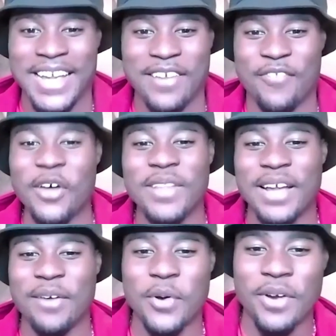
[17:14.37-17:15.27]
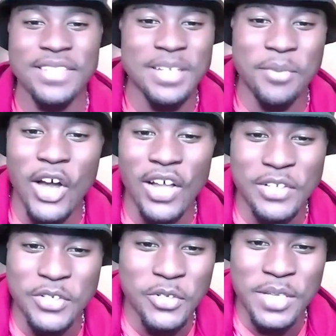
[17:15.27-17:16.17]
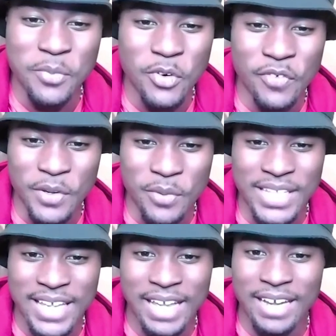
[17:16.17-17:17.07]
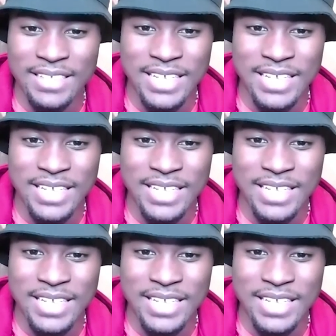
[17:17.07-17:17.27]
it felt like we were in some call of duty movie when the chaos